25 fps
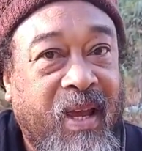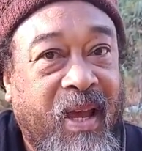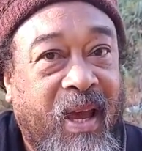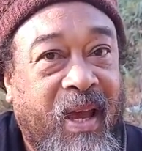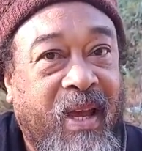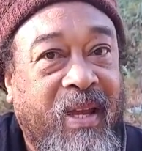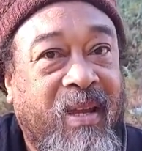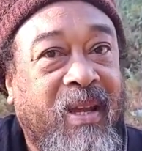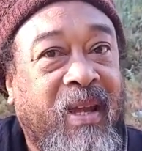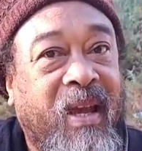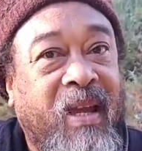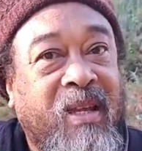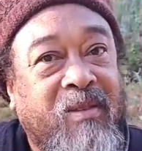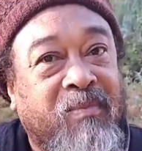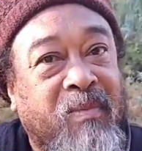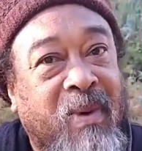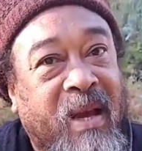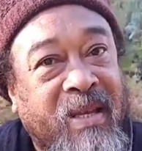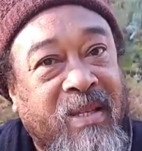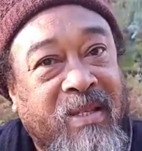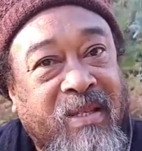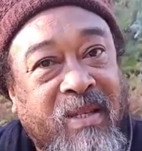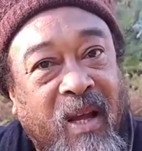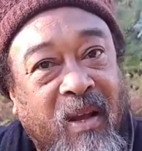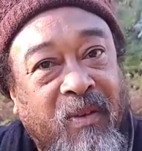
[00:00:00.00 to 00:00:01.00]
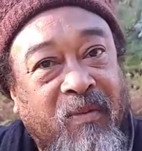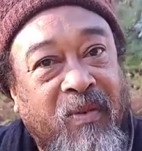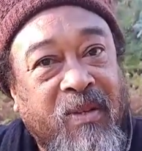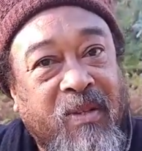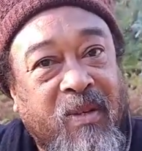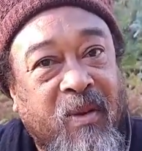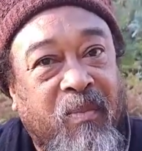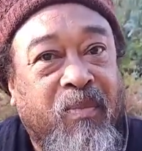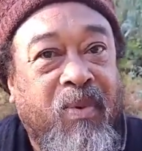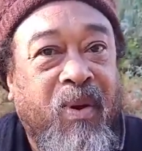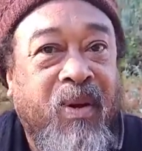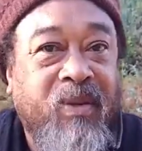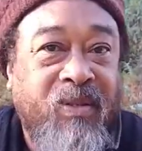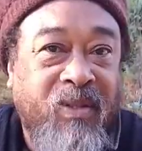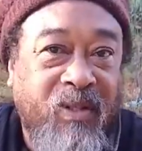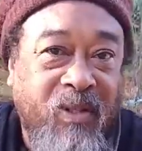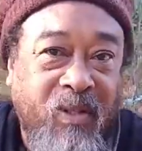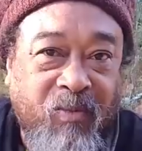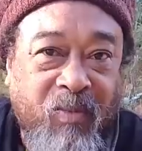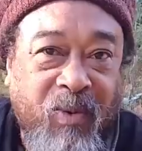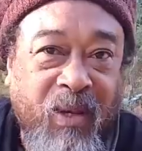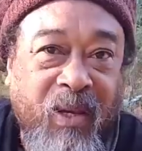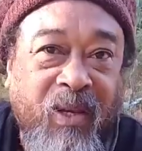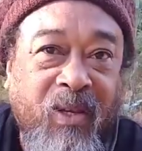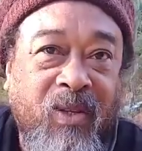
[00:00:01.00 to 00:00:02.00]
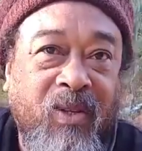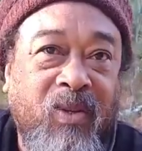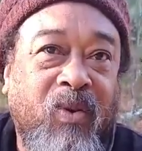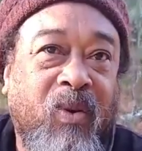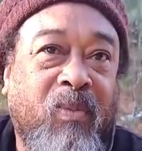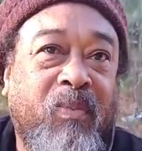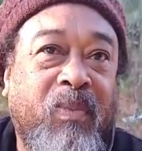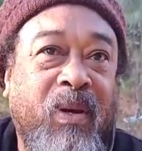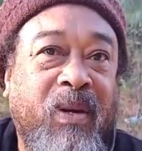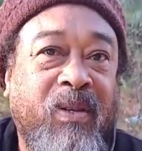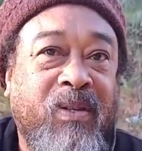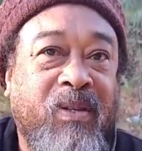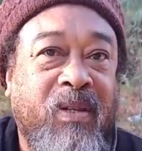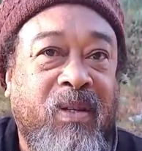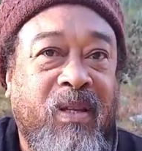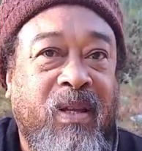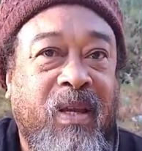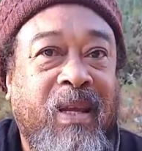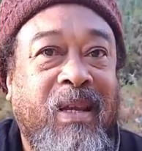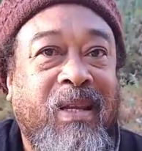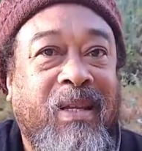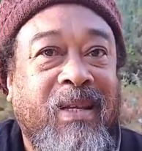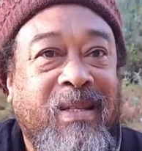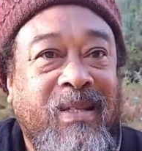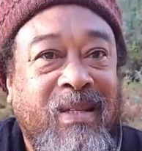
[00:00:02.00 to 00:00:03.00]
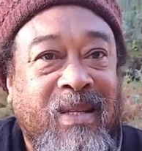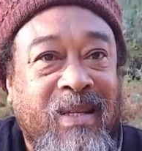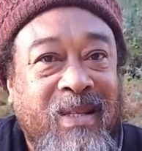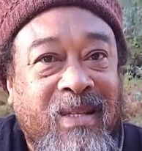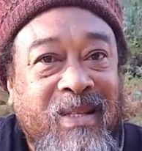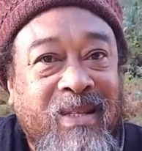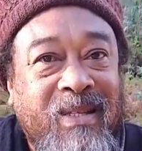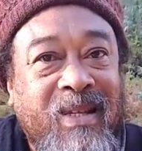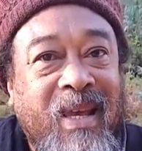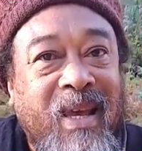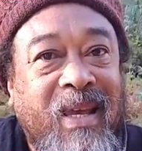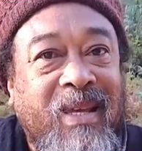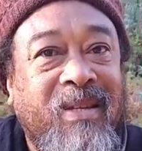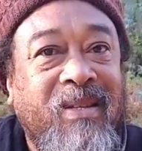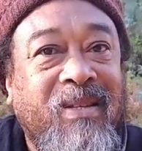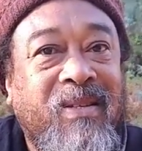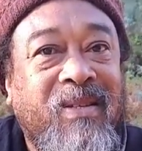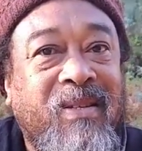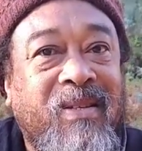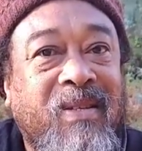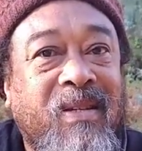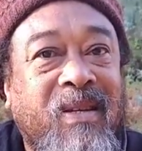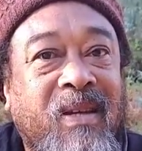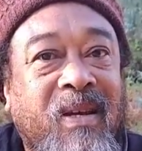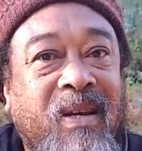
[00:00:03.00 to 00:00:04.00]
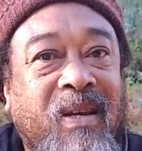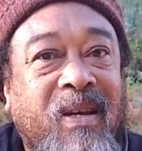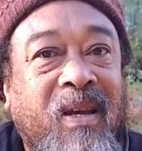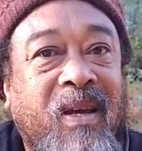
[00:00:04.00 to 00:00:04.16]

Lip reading: and as myself as a person speaking to a person. It is in a sense,